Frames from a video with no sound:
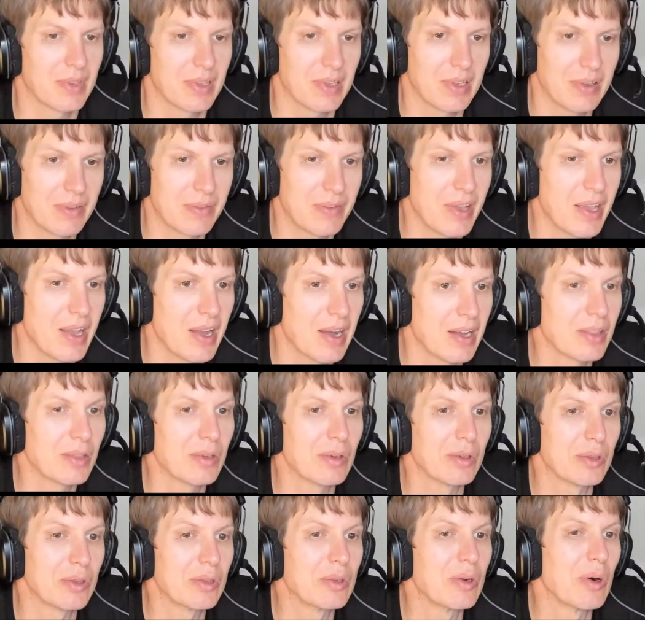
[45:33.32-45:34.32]
uh, they are
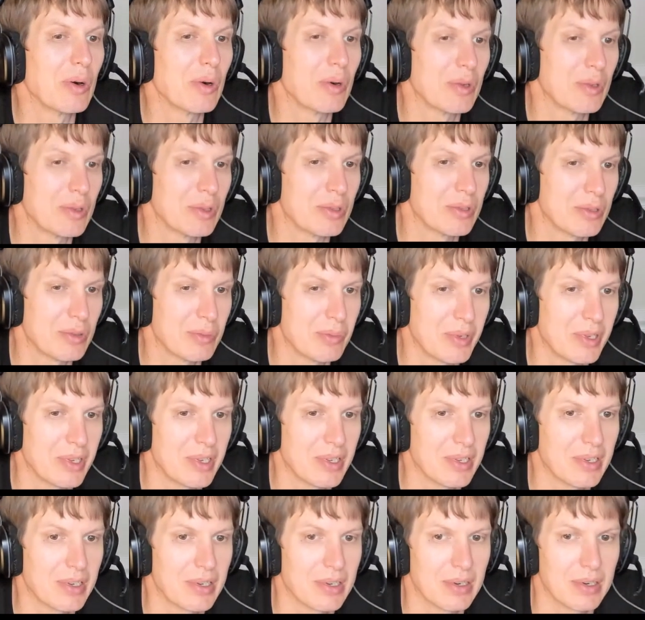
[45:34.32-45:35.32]
not going to
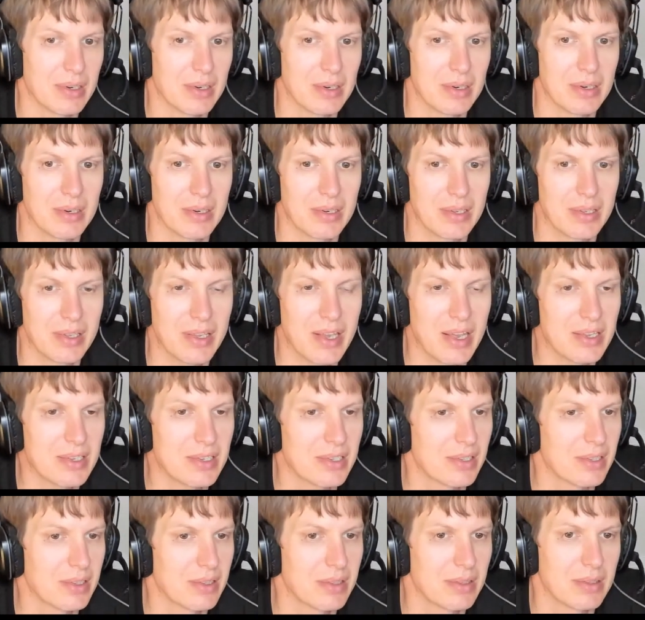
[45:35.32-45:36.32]
be uh,
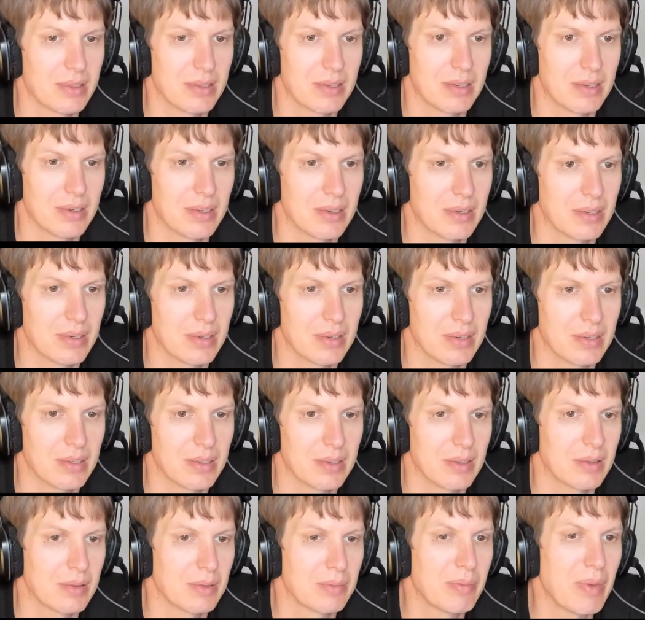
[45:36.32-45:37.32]
getting
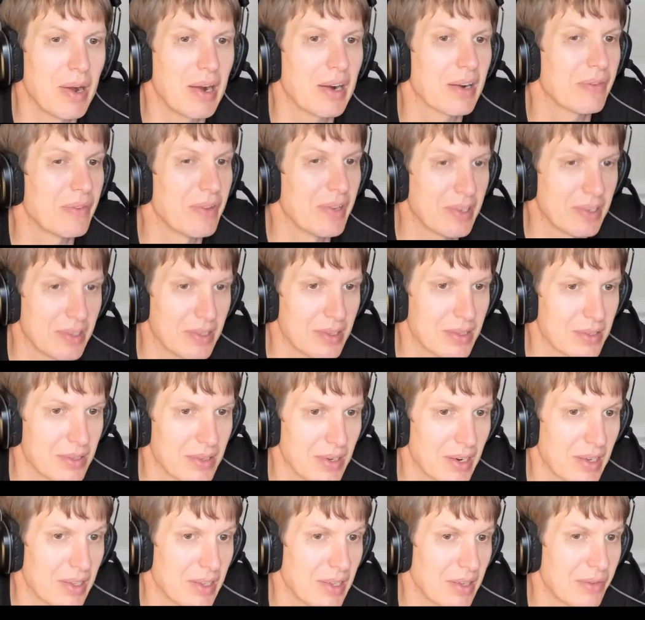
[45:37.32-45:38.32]
uh, bug fixes,
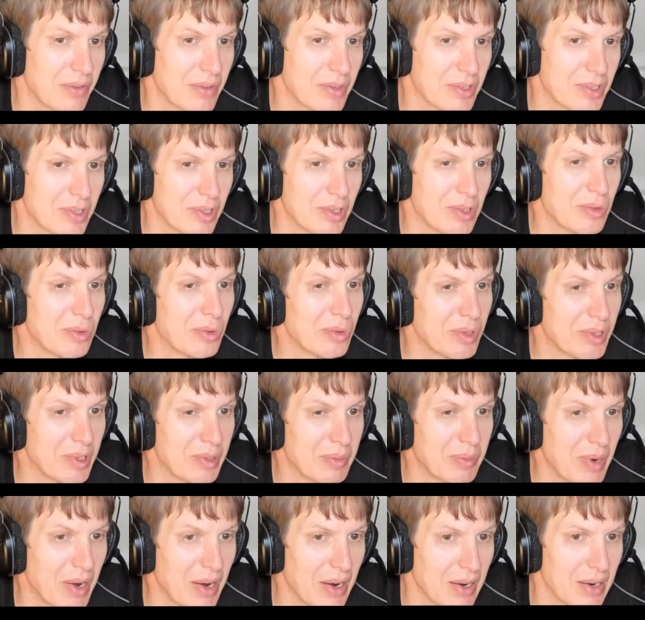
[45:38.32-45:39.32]
right? Even
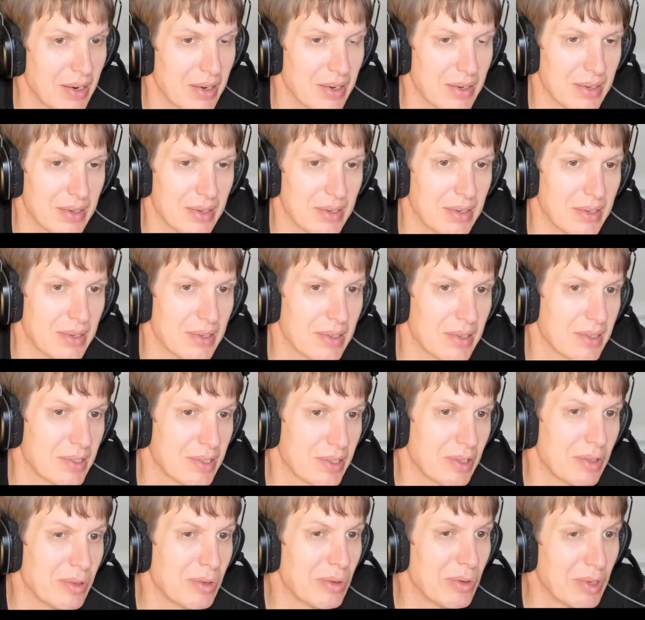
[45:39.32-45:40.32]
security bu-
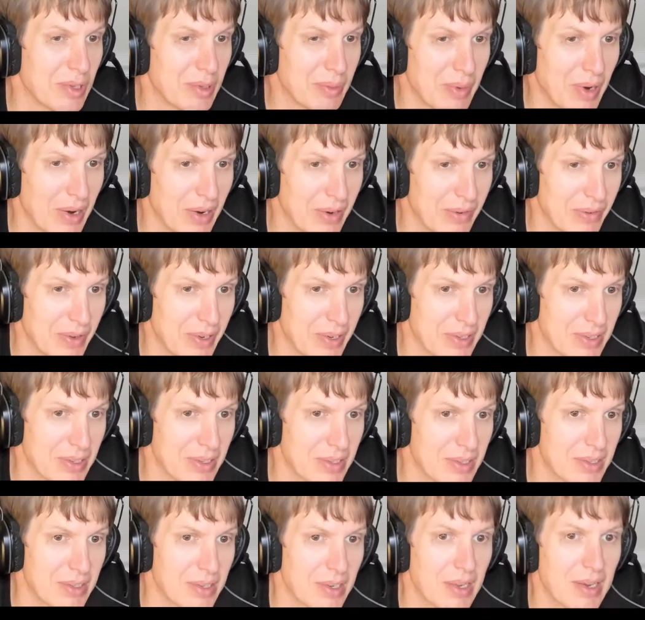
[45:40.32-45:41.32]
security bug
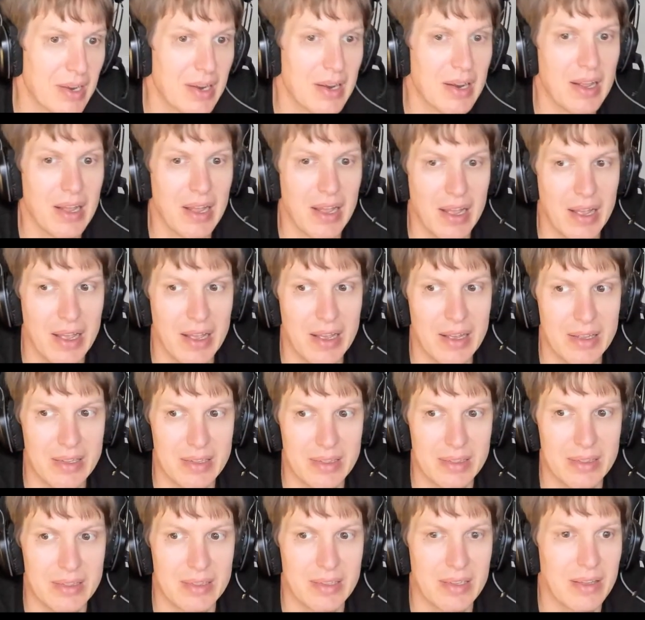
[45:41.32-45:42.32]
fixes,
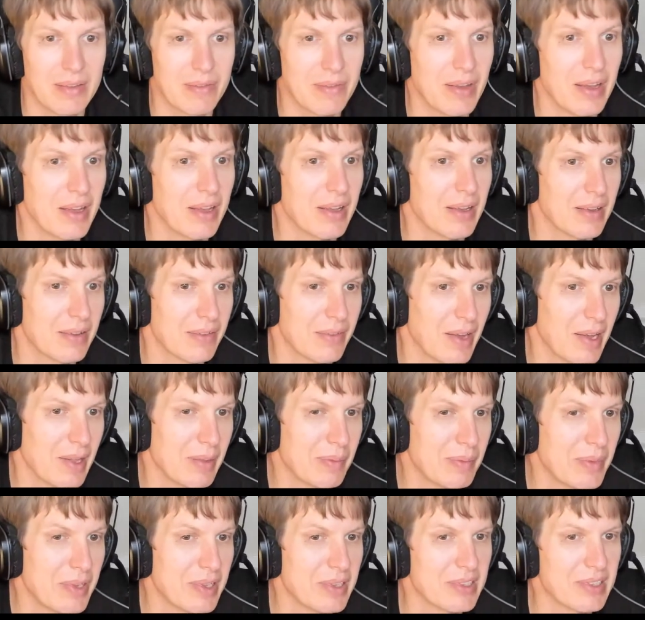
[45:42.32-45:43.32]
and that
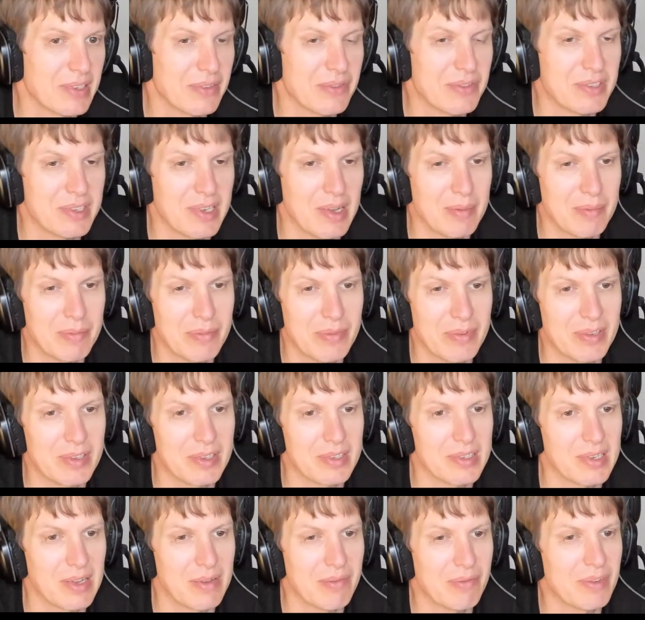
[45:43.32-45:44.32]
that means if
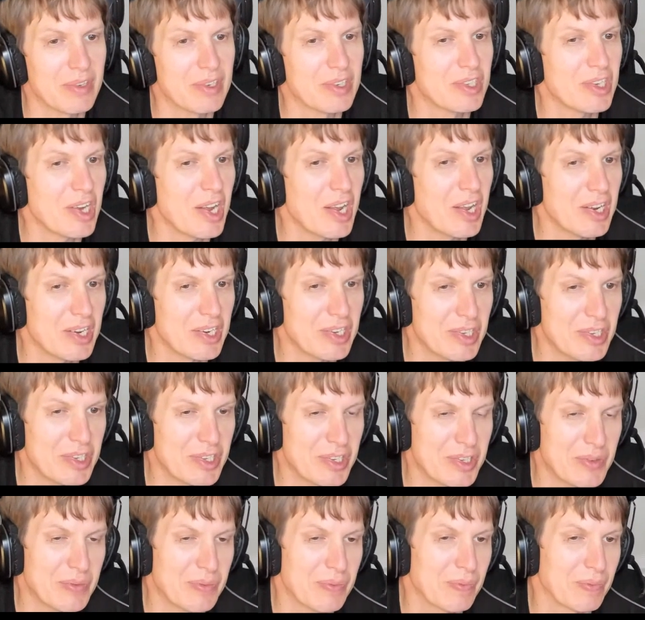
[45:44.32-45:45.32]
something something
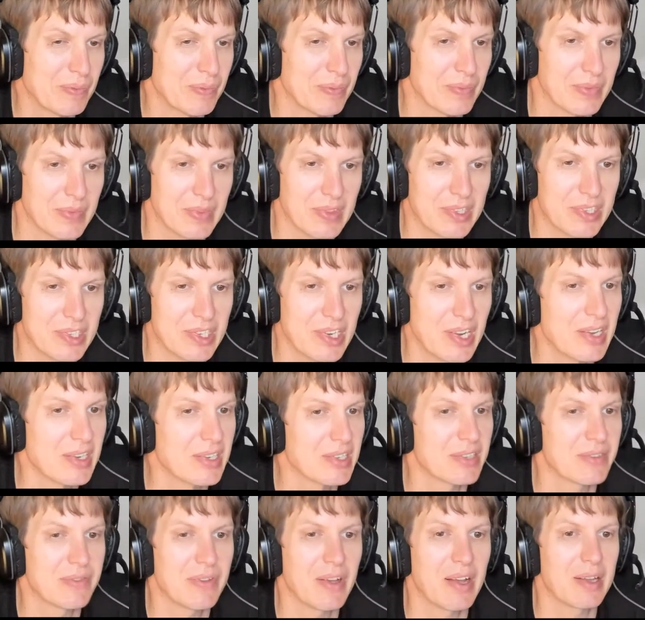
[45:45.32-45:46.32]
change mm,
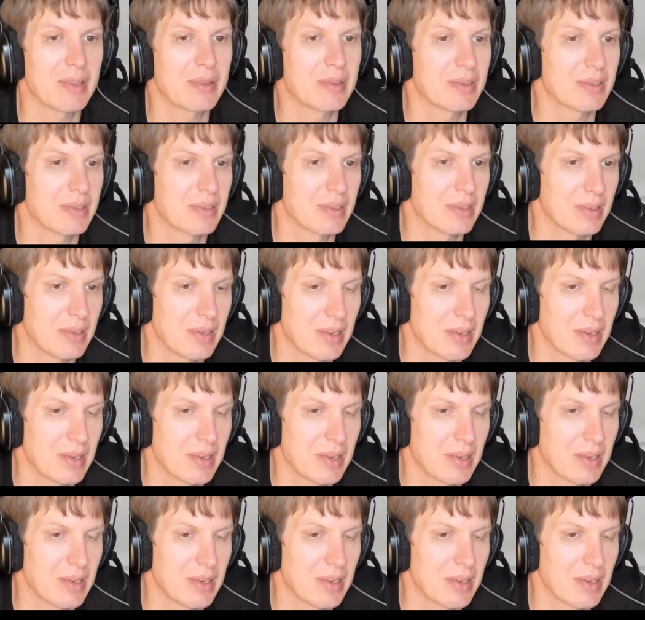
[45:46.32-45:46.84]
changes that